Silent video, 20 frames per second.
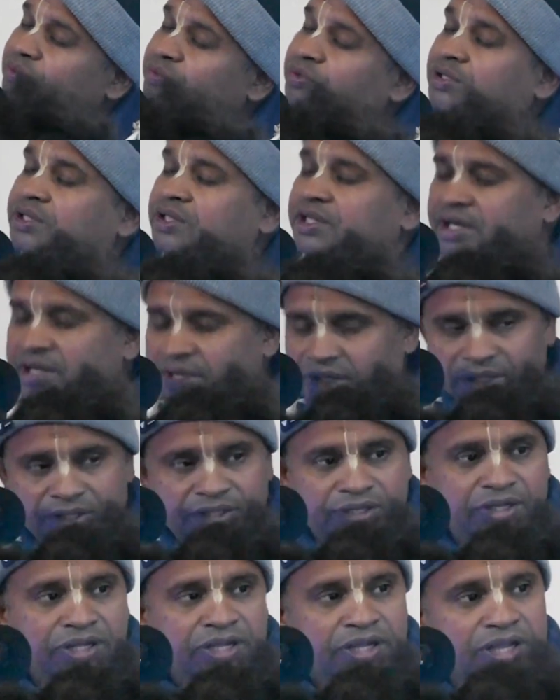we think.
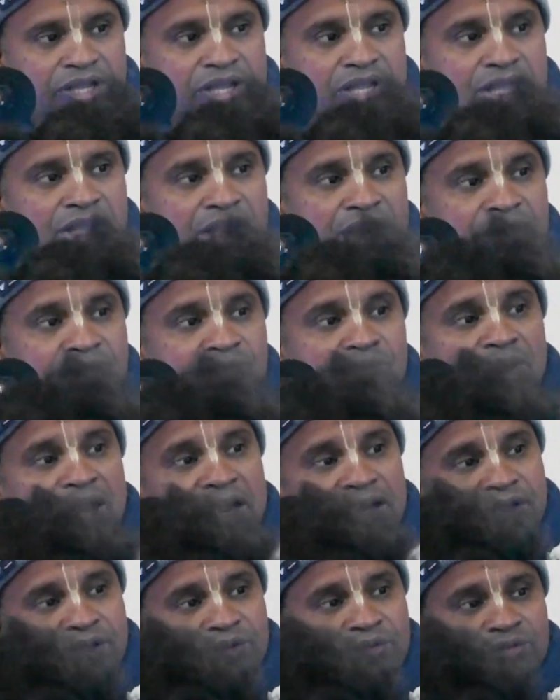And
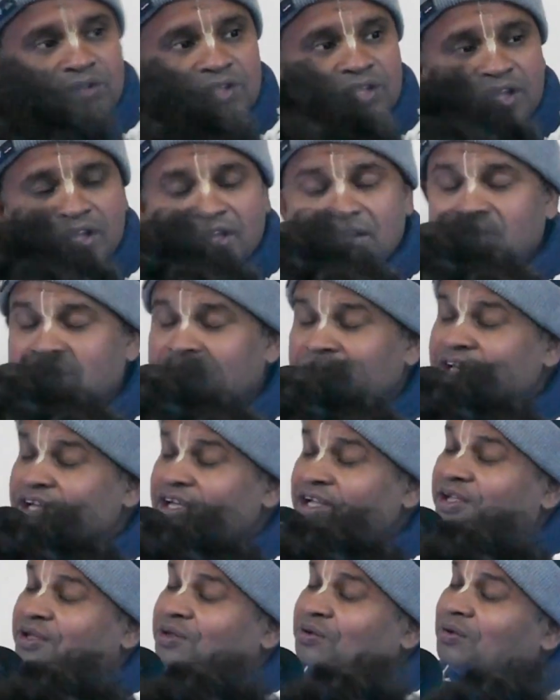what you think,
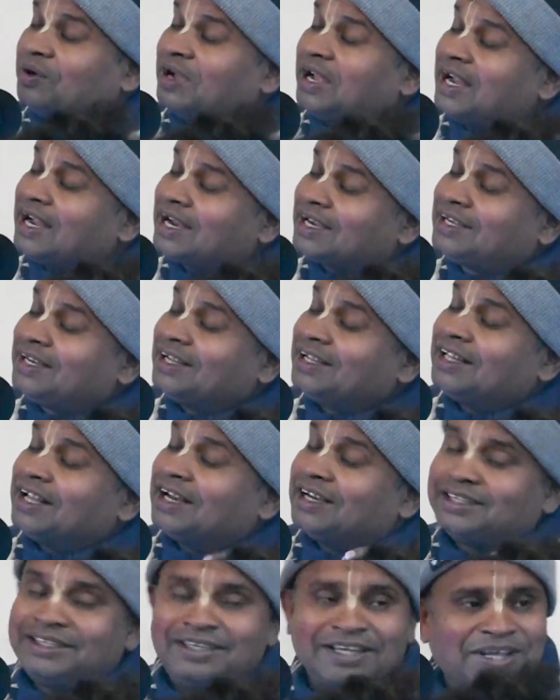you act in
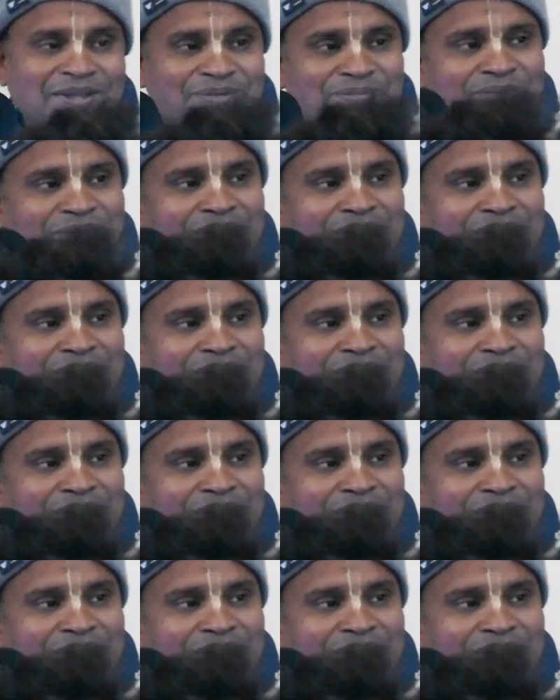that same